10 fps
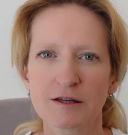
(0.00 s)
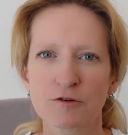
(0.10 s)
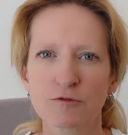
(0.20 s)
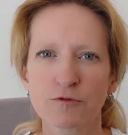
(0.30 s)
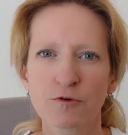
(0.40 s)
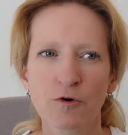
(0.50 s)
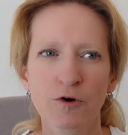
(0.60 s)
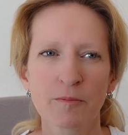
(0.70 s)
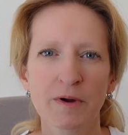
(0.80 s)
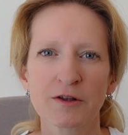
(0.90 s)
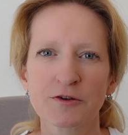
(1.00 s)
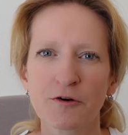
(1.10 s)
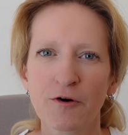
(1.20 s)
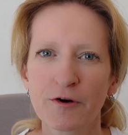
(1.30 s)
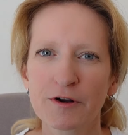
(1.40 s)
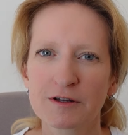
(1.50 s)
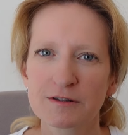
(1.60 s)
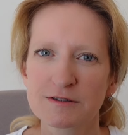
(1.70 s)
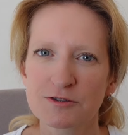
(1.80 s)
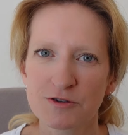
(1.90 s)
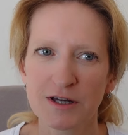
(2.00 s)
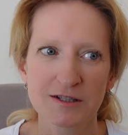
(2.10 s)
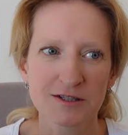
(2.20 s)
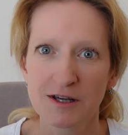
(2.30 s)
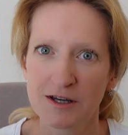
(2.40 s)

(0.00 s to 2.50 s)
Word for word: inform and orchestrate